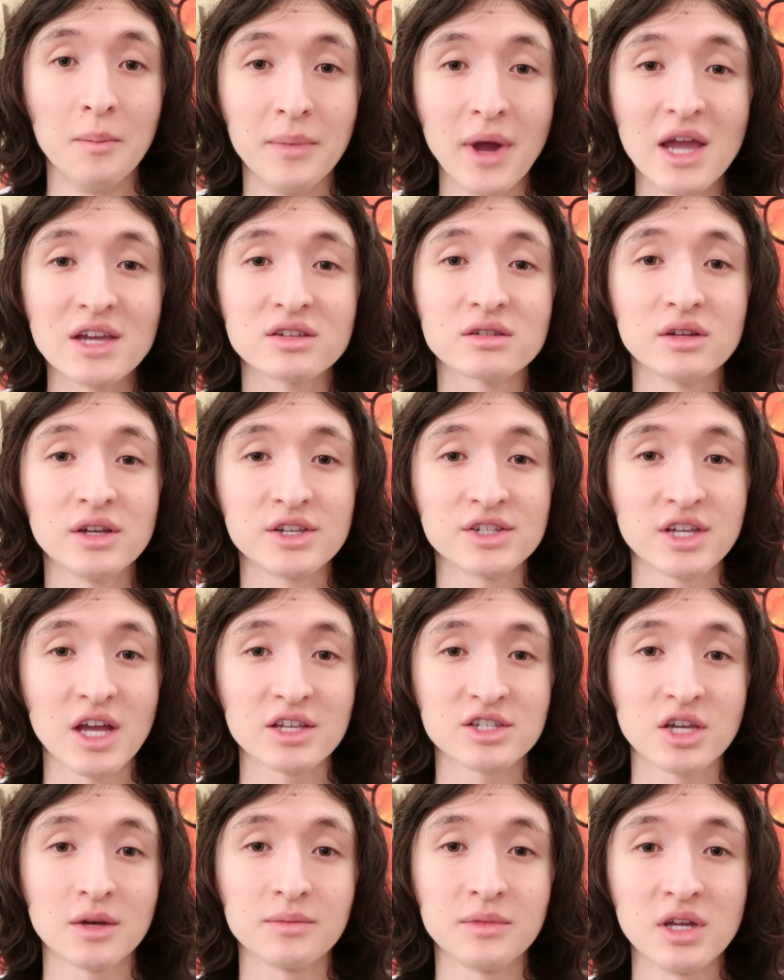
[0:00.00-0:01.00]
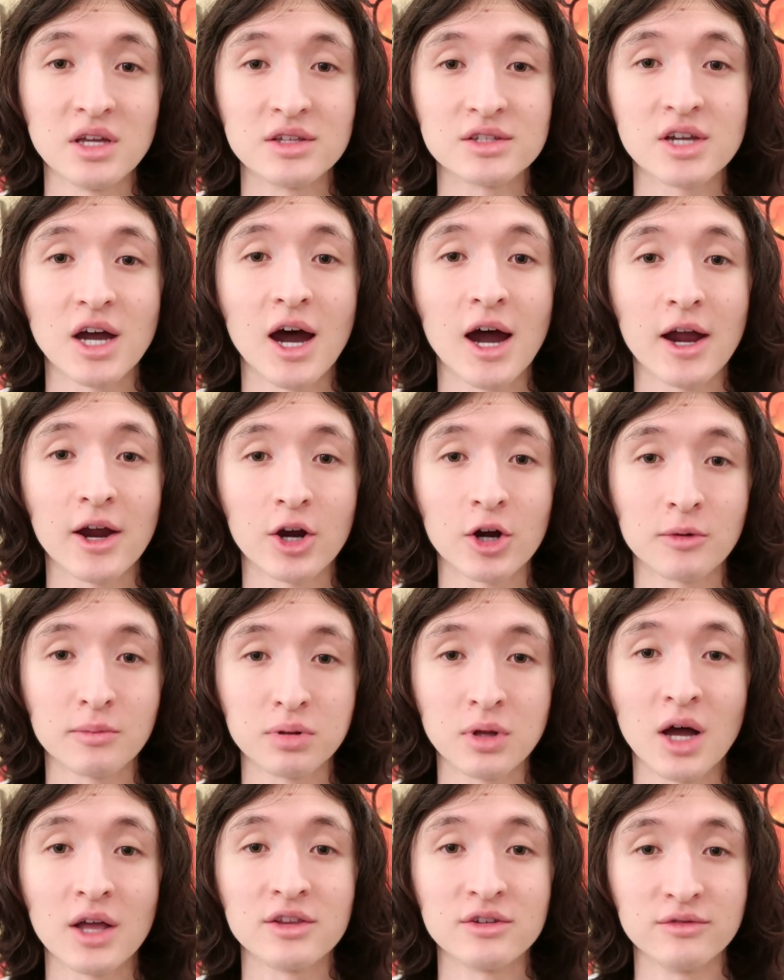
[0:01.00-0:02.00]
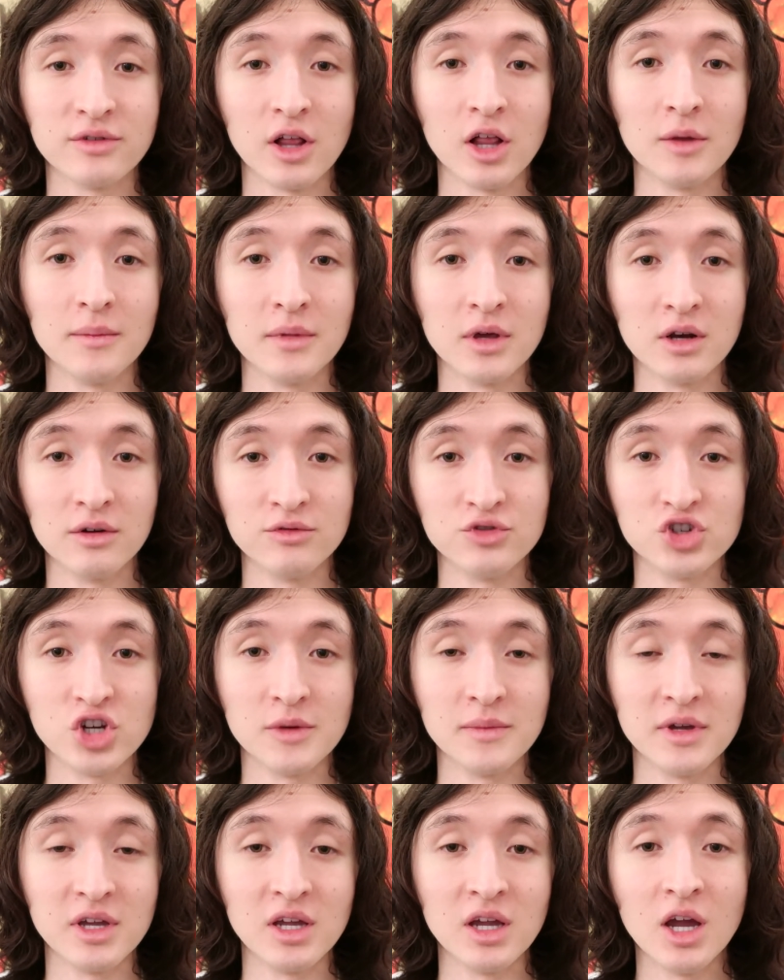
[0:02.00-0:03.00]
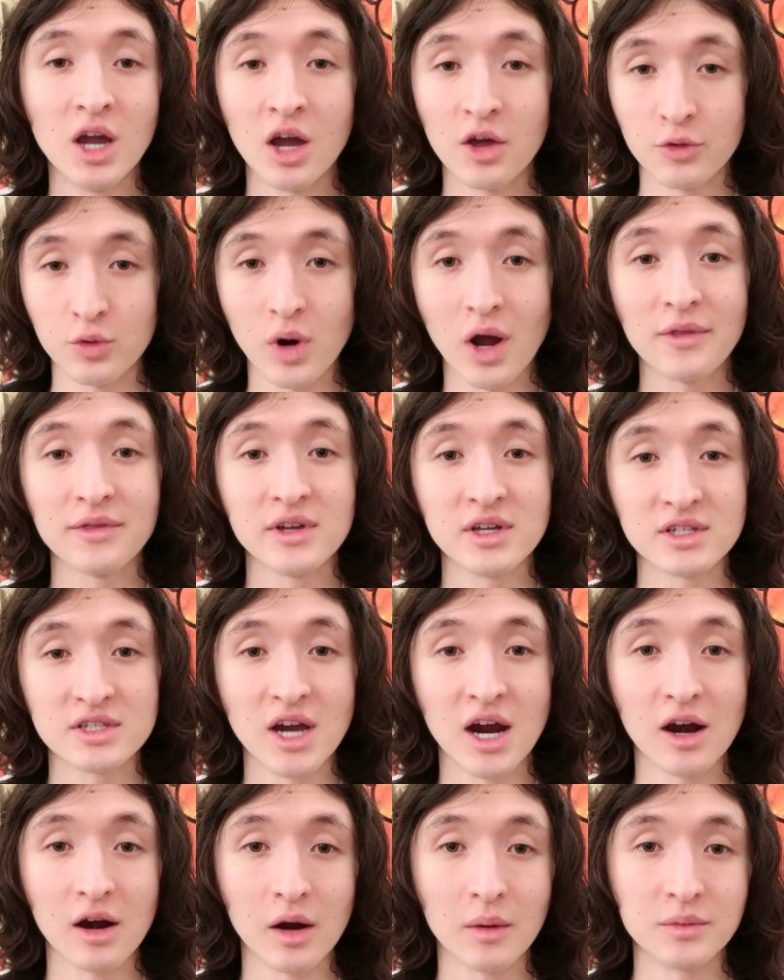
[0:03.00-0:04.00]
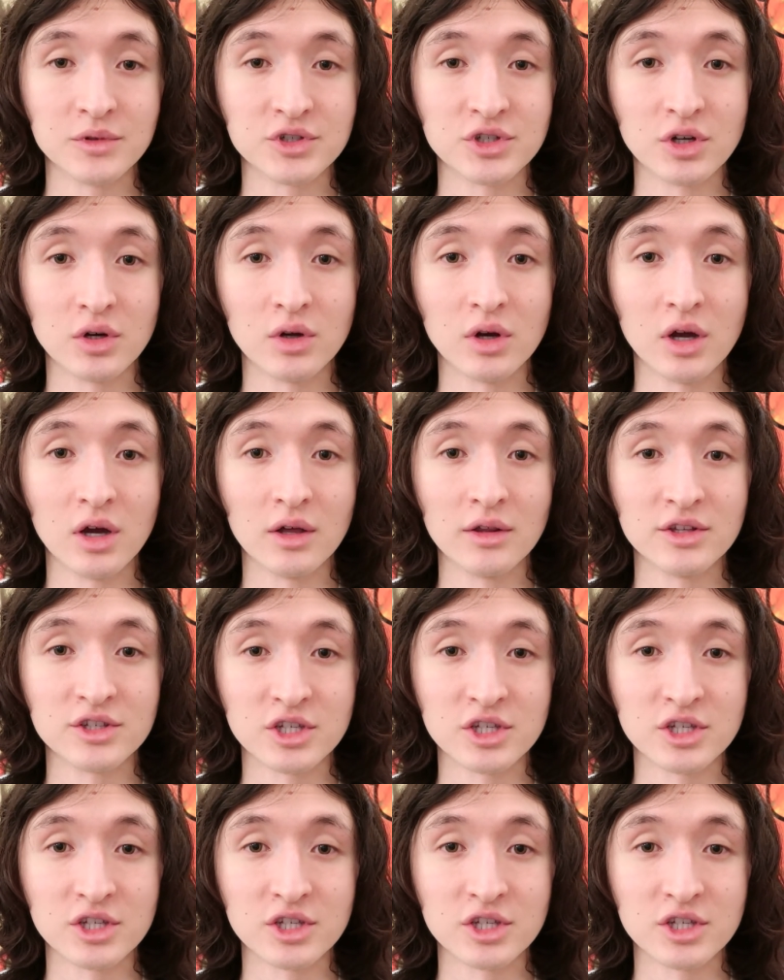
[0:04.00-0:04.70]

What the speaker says: basically sets up the entire plot development of Jimmy throughout the entire episode.